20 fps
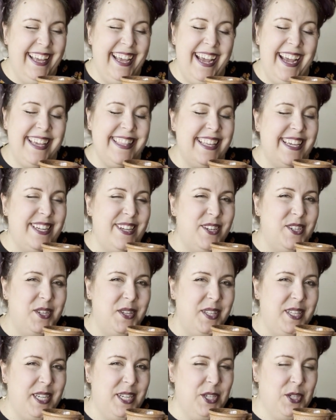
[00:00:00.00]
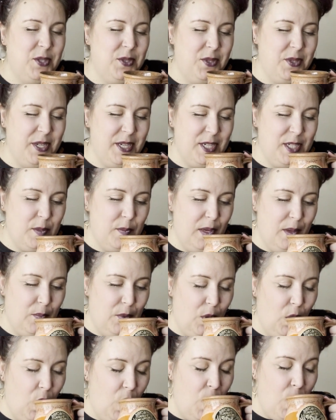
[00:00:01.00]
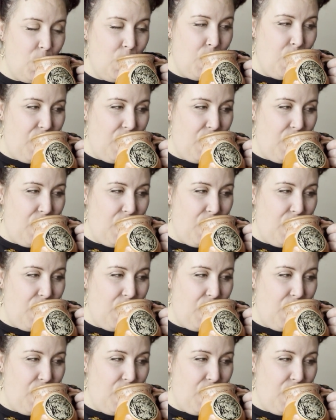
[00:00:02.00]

And that usually intrigues people.